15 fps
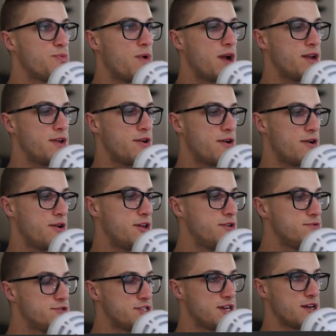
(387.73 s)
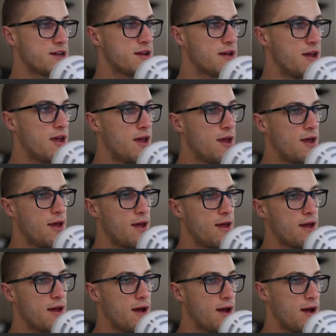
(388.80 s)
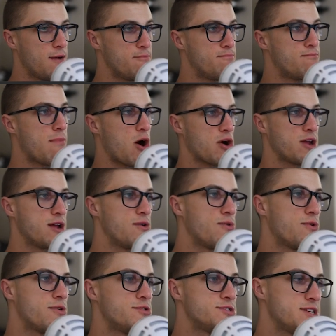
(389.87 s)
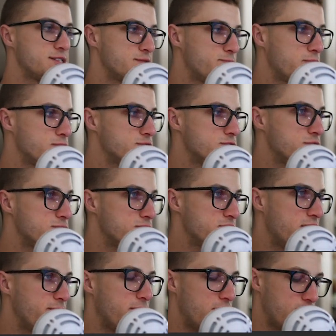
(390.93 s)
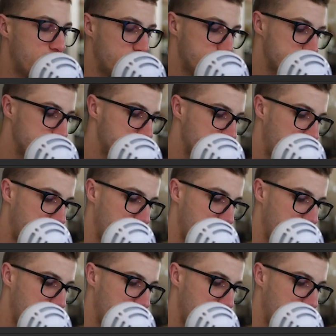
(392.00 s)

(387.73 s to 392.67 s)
when you're using market orders as opposed to limit orders. Let's try